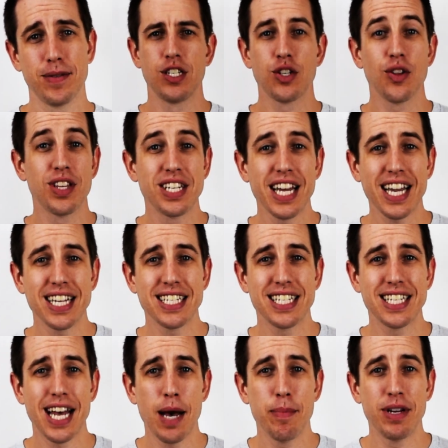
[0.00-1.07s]
So the second
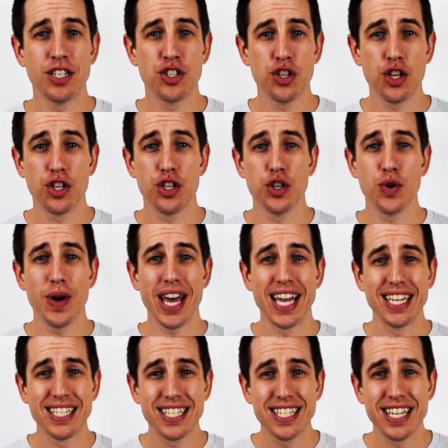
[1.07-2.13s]
step is to do
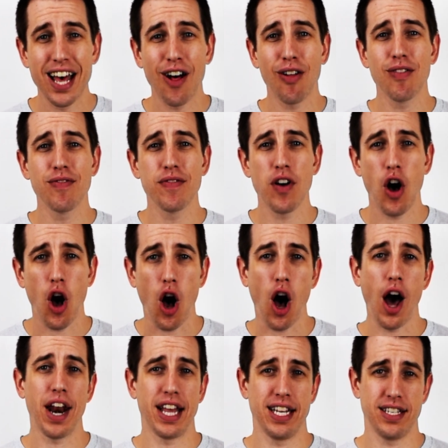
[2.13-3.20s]
a self
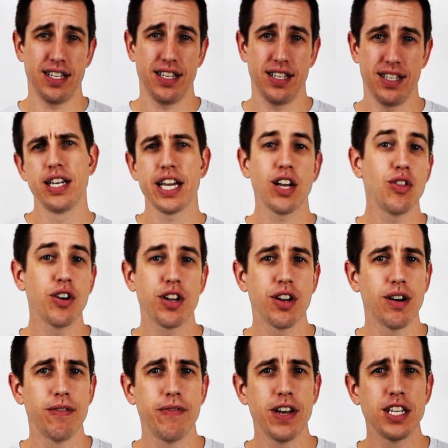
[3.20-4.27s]
audit. Take a look at
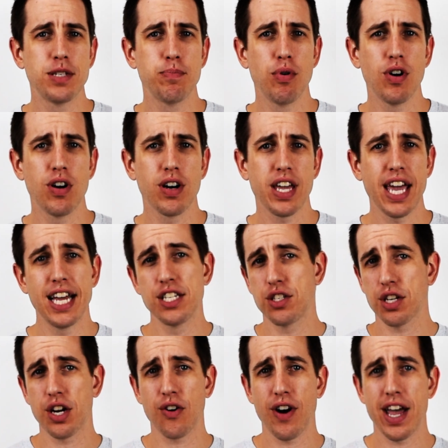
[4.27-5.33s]
your Facebook,
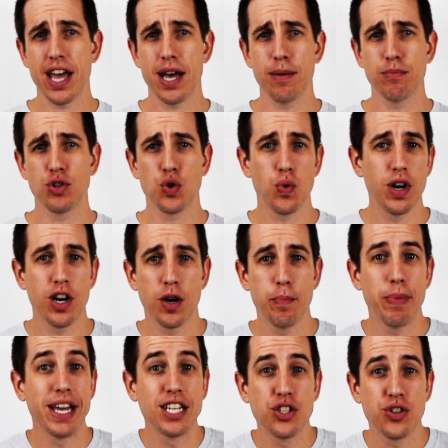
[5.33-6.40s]
Instagram,
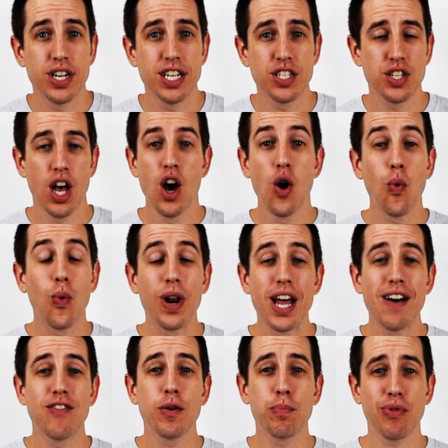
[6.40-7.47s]
Twitter, Pinterest,
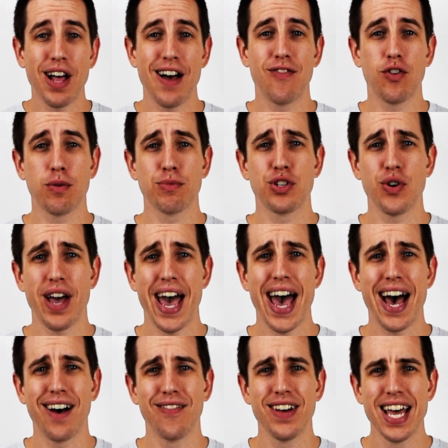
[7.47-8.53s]
whatever platforms you
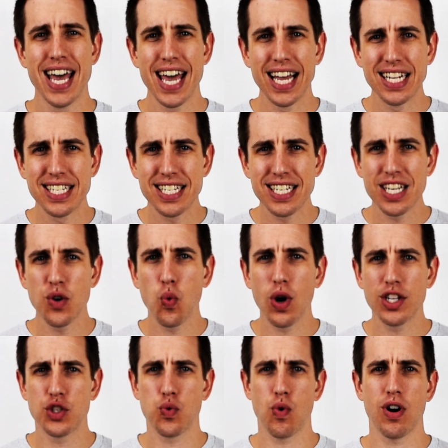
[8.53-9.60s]
have, and see
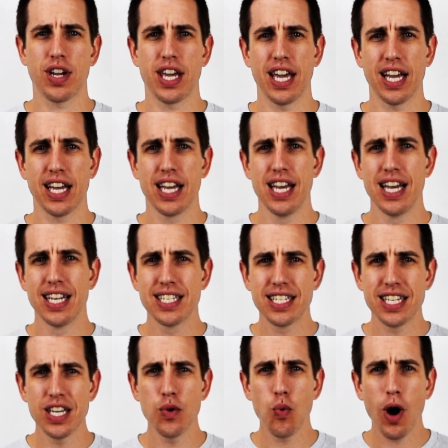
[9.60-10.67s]
what's working.
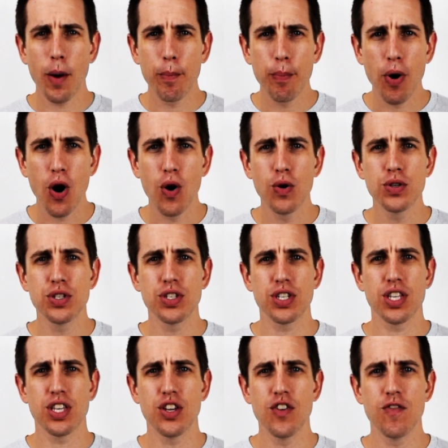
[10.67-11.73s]
See what
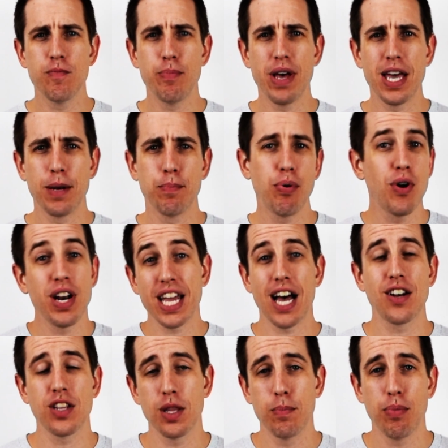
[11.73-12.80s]
posts you've been putting
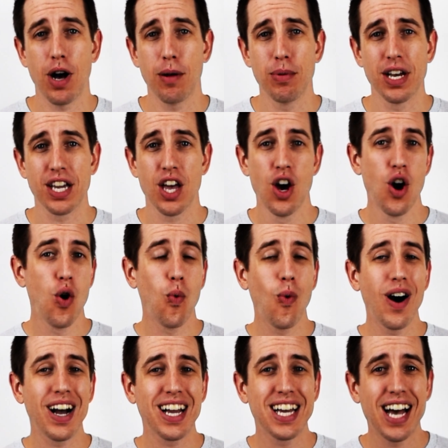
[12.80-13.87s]
out to the public,
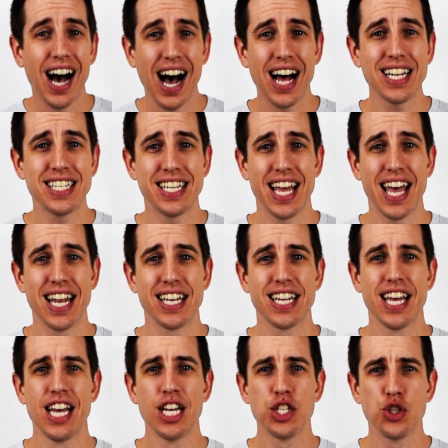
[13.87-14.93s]
what
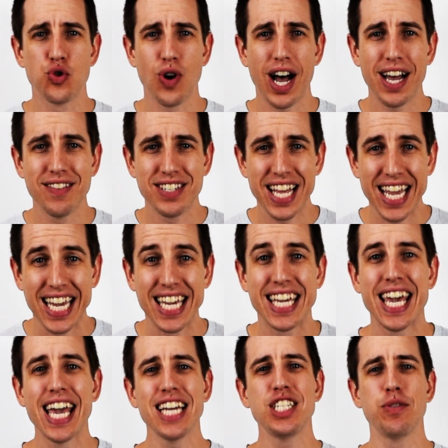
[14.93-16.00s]
content drives
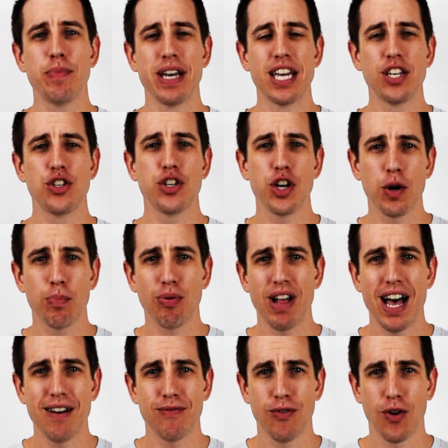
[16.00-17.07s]
engagement to your
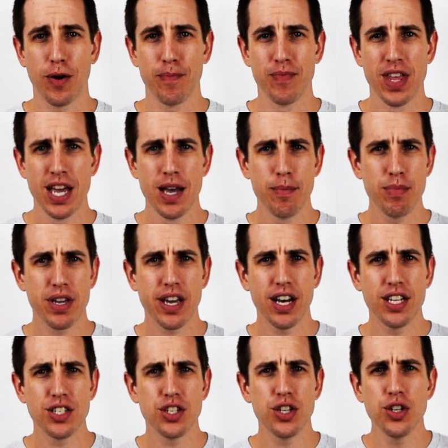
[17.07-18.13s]
platform
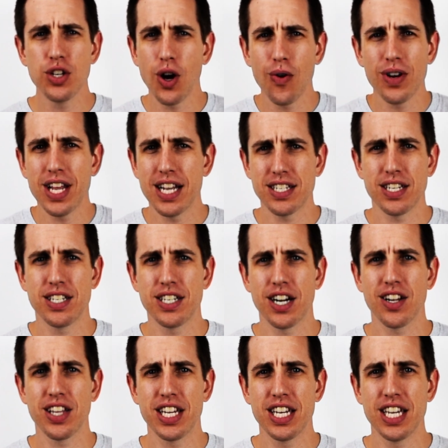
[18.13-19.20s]
because you don't
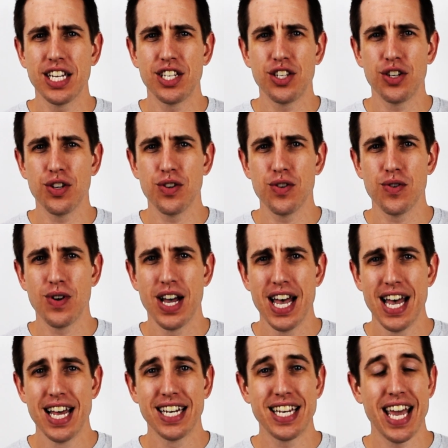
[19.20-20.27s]
necessarily need to
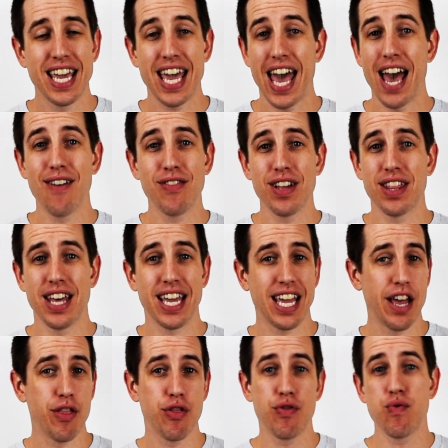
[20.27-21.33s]
take
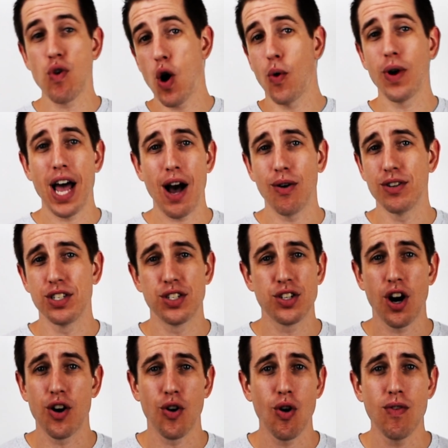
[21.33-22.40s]
everything and throw it out and
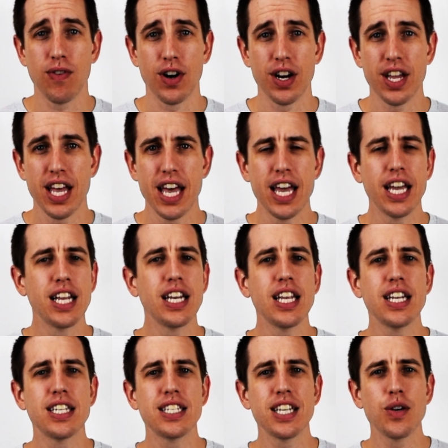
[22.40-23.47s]
start over. You
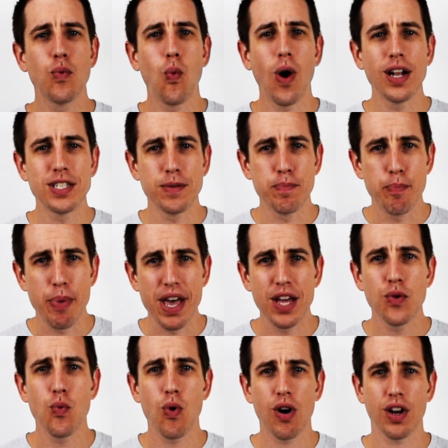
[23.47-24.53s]
need to see what's
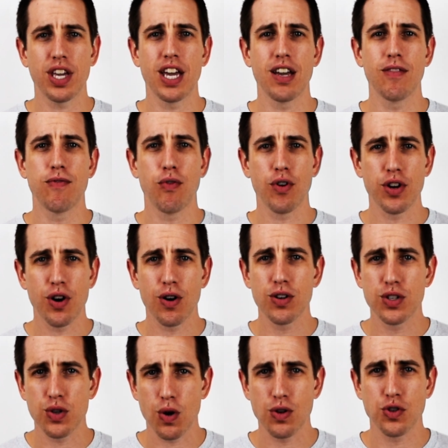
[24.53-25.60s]
been working for your
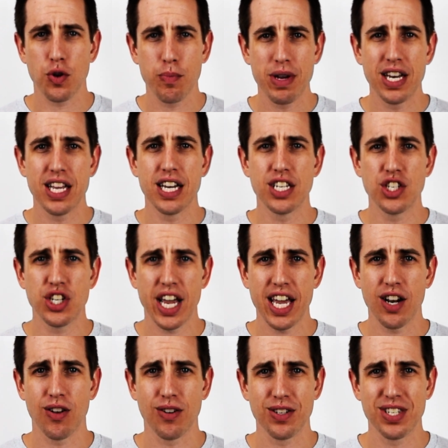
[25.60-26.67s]
social media
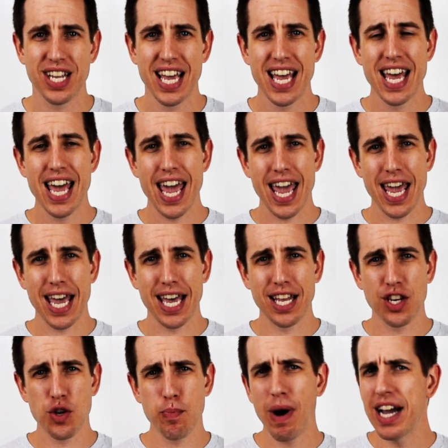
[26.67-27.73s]
channels.
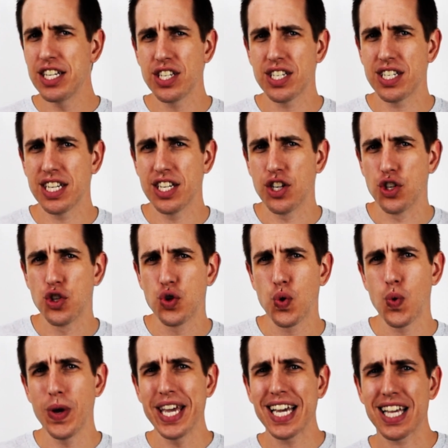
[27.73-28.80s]
And you might just need to
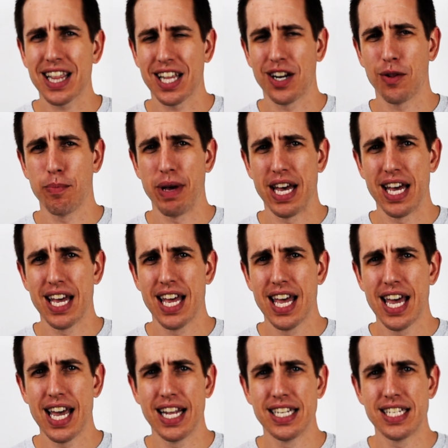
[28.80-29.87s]
tweak a little bit
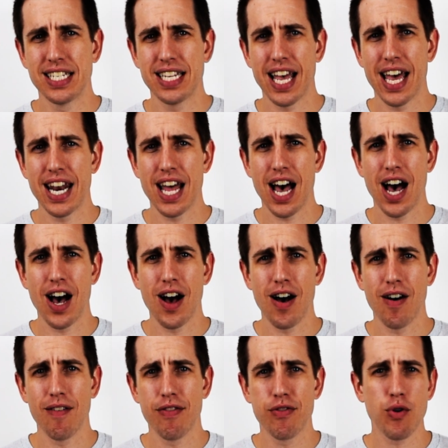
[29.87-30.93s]
instead
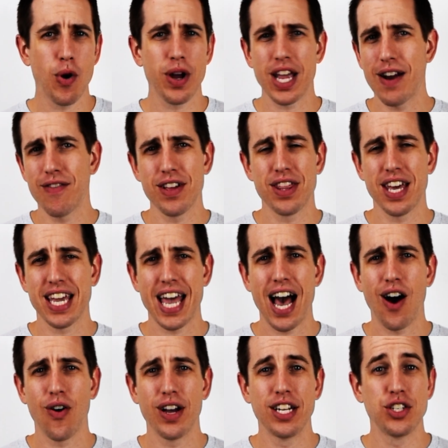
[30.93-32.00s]
of throwing everything
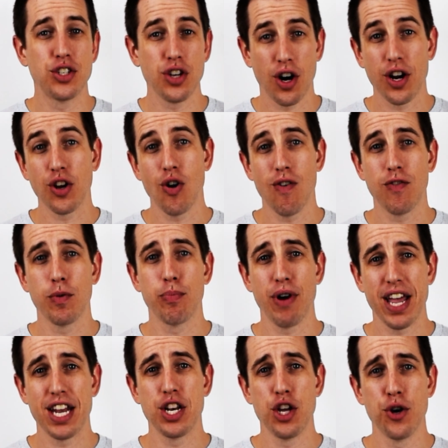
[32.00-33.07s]
out and starting over
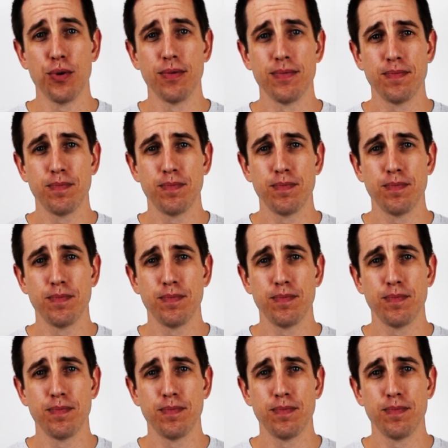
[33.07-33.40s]
brand new.